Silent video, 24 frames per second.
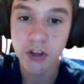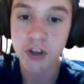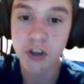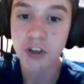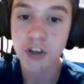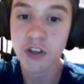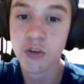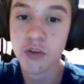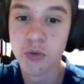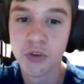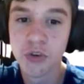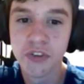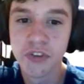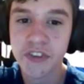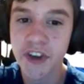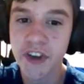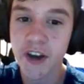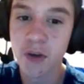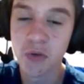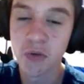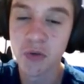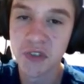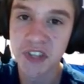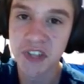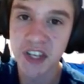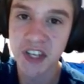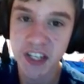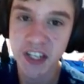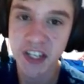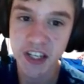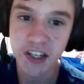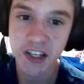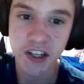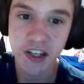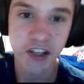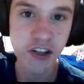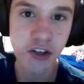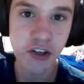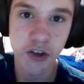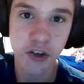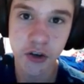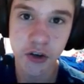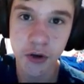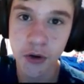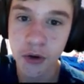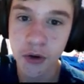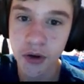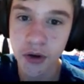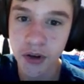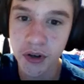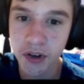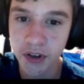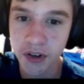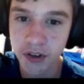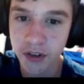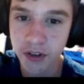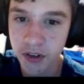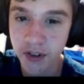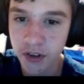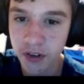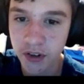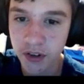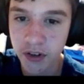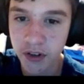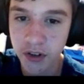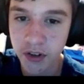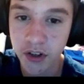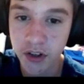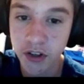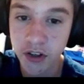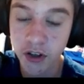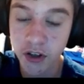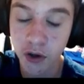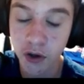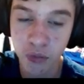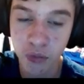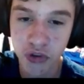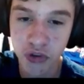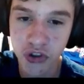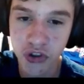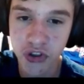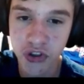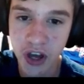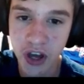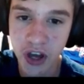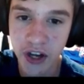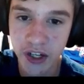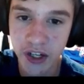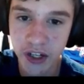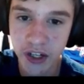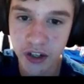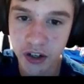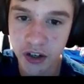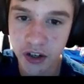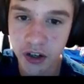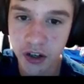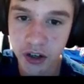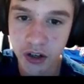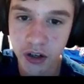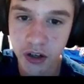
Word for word: You weren't there when they needed you. You're pathetic.